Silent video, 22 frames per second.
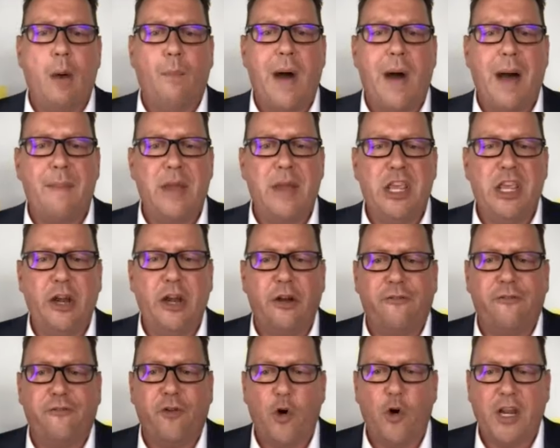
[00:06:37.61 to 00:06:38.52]
At
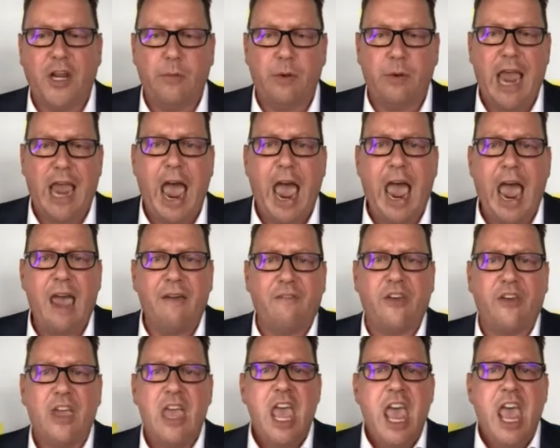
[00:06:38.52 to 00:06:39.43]
$1,040,000 we
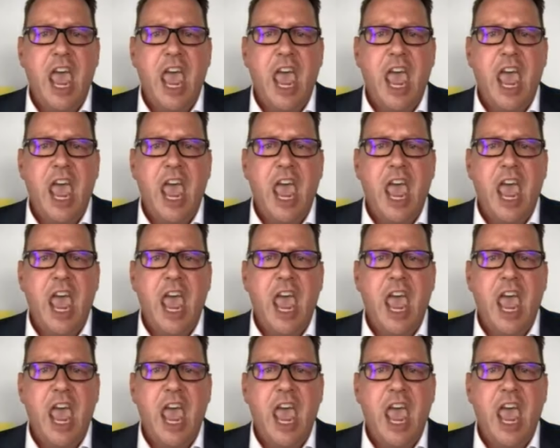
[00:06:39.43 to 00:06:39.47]
have.